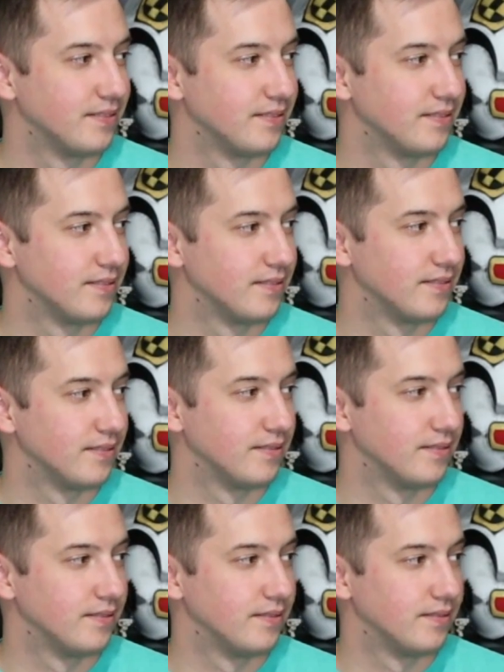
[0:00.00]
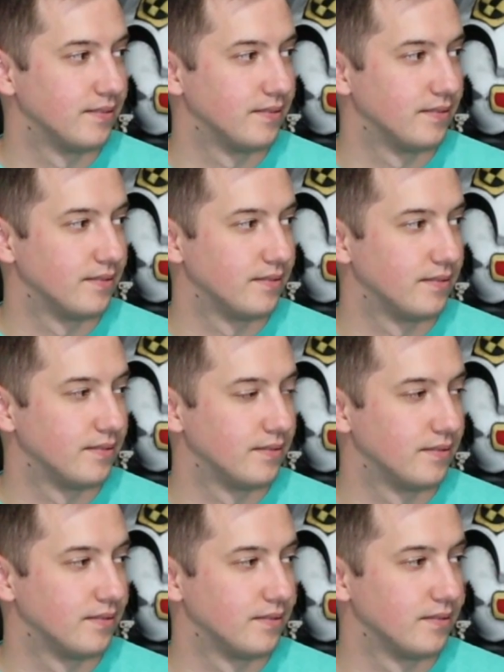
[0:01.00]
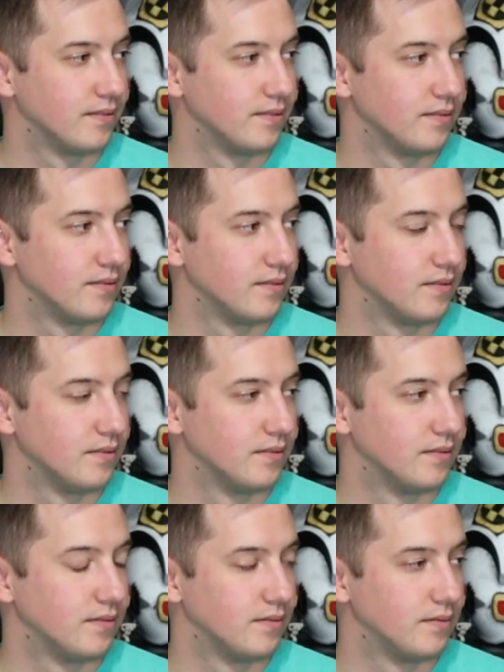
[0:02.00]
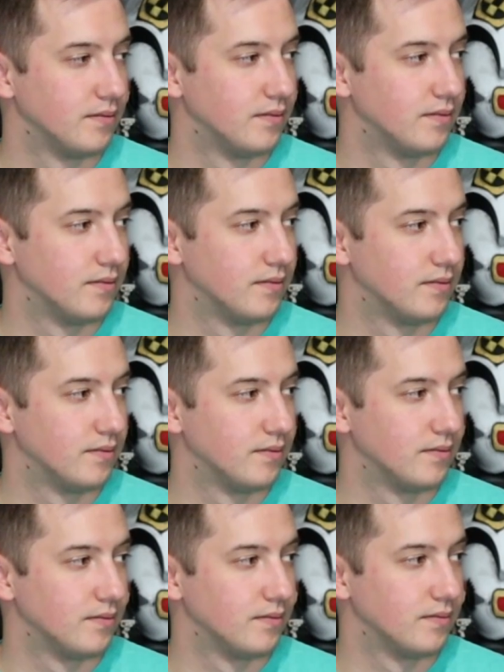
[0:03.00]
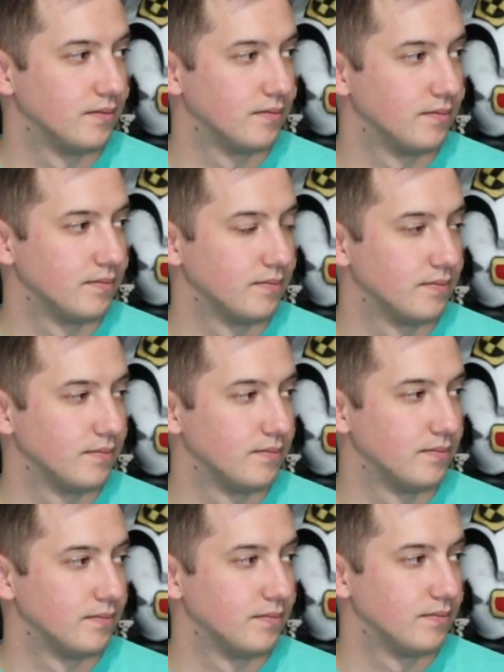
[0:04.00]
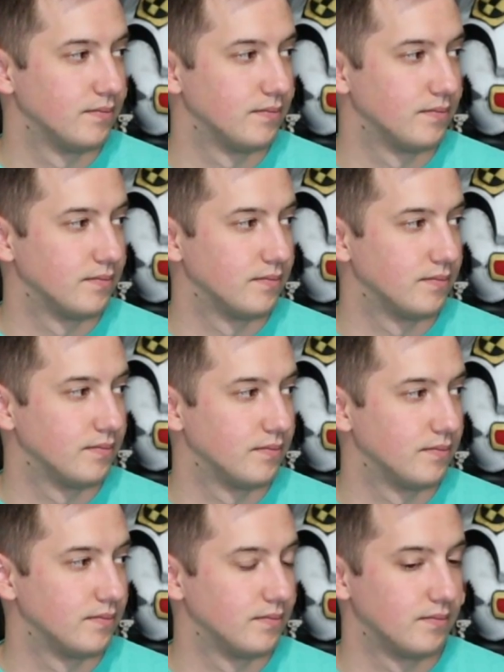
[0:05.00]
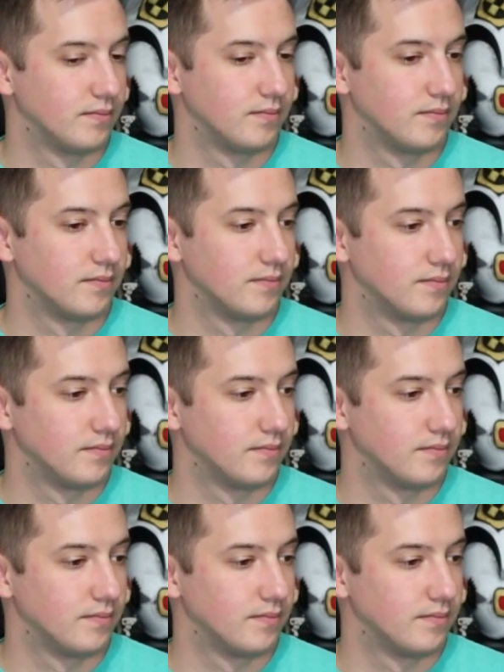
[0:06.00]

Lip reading: (not speaking)